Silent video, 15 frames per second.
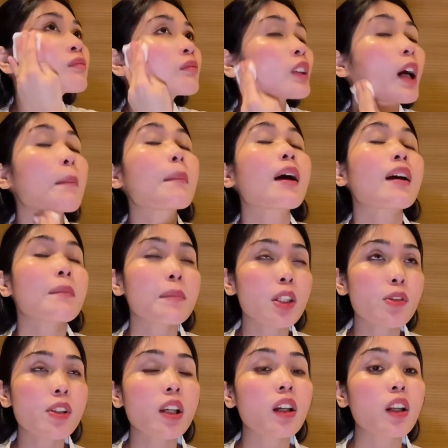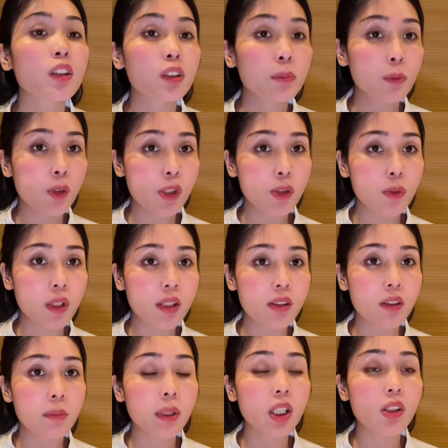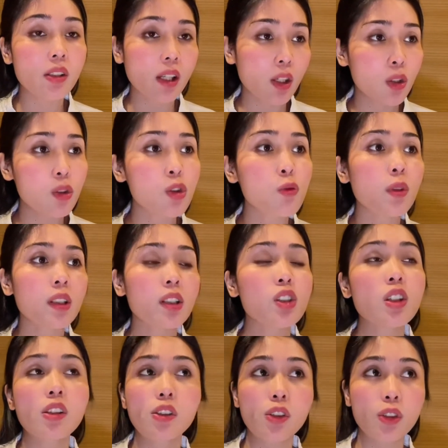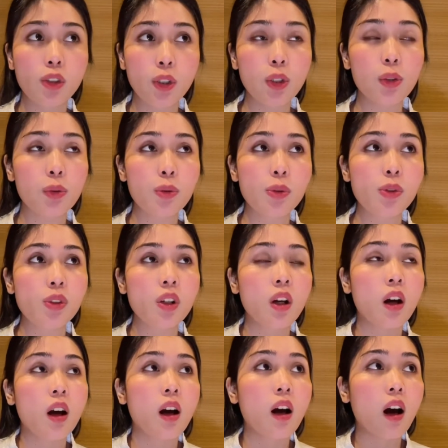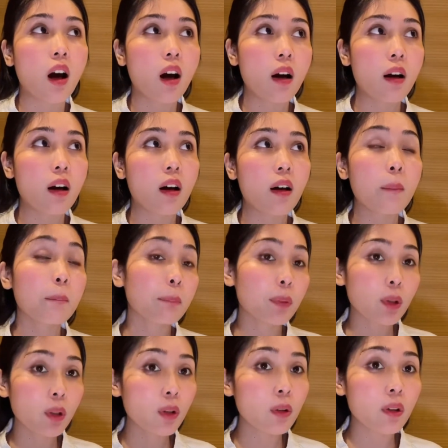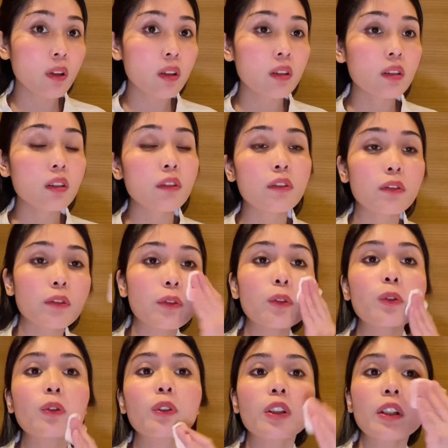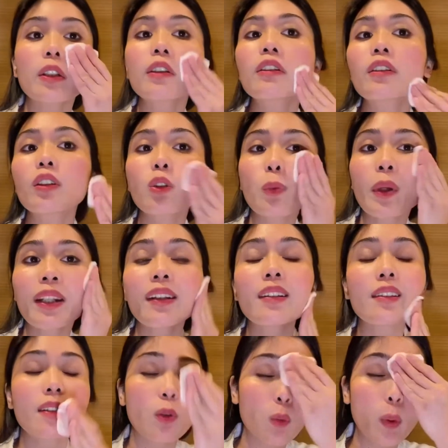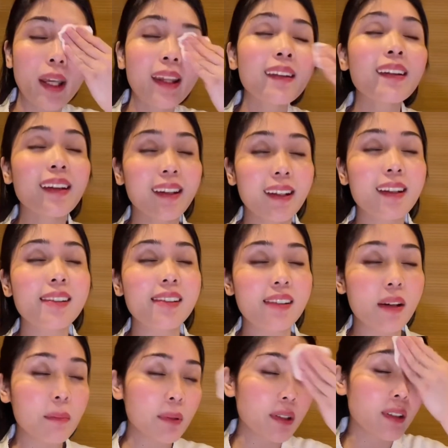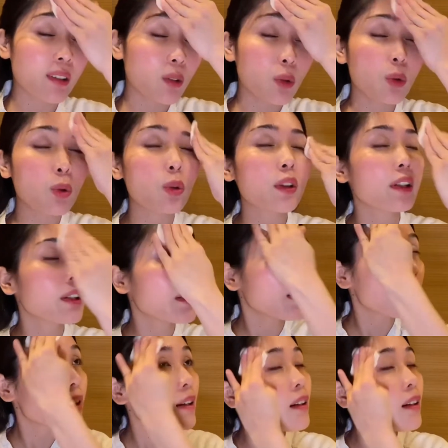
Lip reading: I'm using another moisturizer because I usually just use Ampoule for, you know, when it is summer or